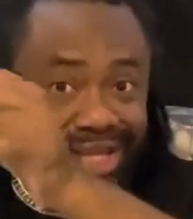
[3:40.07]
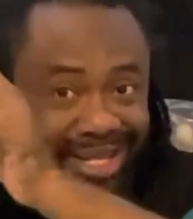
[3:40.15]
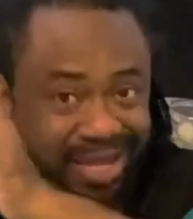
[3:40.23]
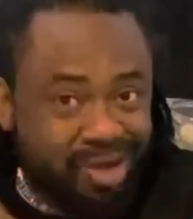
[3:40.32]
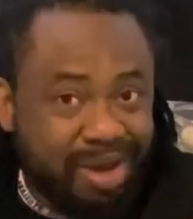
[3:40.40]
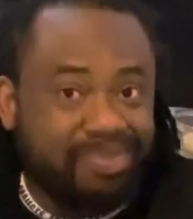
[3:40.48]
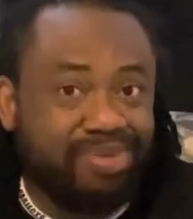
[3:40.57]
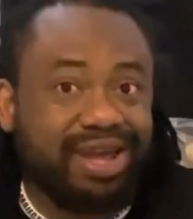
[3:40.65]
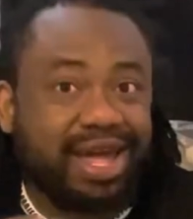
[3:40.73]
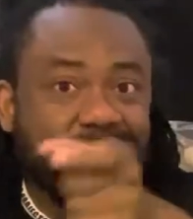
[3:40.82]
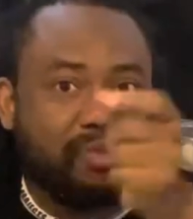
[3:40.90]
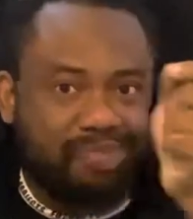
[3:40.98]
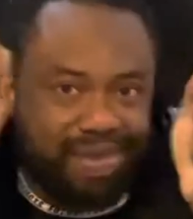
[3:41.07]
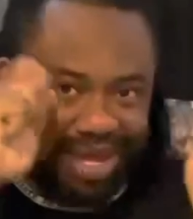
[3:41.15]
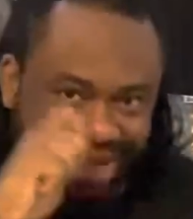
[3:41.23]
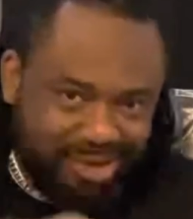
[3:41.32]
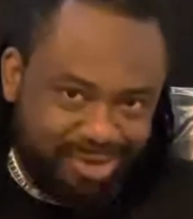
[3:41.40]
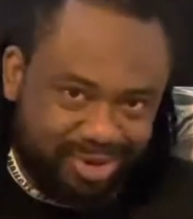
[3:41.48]
your employer will pay
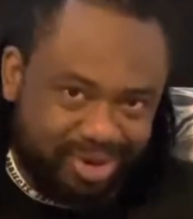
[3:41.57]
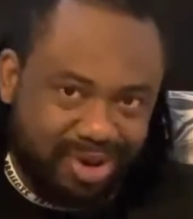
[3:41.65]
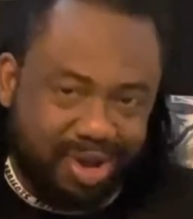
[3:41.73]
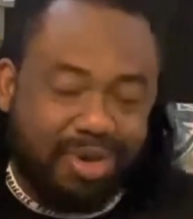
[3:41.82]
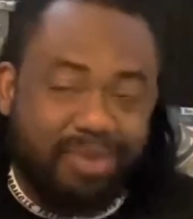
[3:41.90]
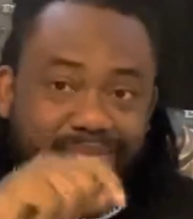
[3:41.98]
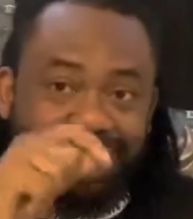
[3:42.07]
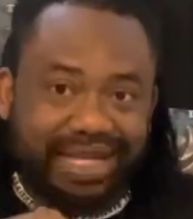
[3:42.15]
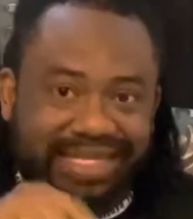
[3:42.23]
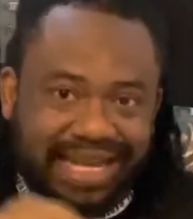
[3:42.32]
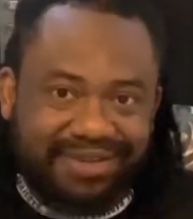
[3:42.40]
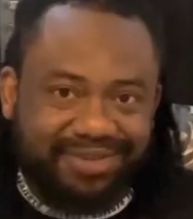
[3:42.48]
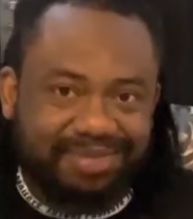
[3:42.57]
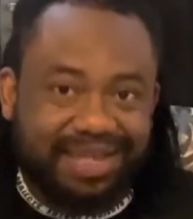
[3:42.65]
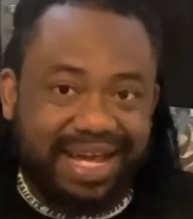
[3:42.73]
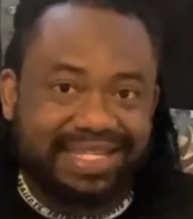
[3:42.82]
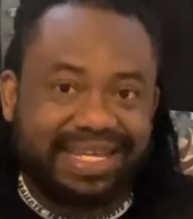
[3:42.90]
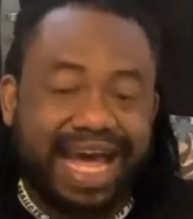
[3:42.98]
you, but aside from
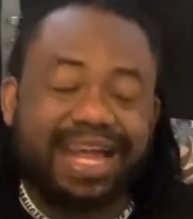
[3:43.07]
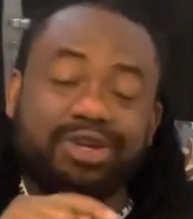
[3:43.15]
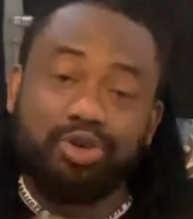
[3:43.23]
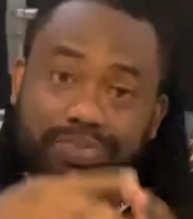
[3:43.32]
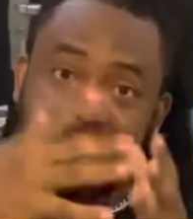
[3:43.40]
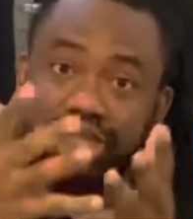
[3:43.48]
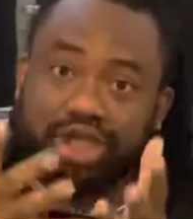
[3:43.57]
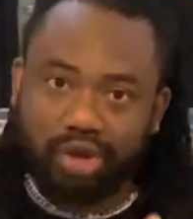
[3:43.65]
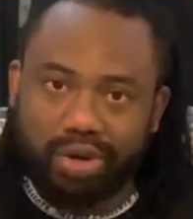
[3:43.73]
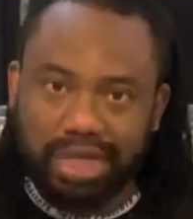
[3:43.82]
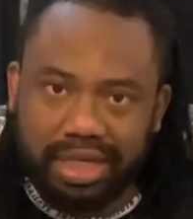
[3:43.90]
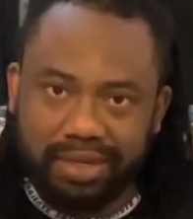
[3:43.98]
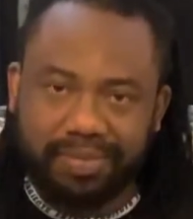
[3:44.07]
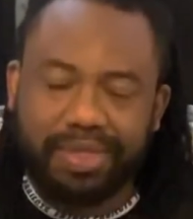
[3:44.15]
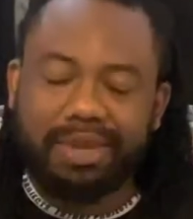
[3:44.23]
that, and you'll be studying,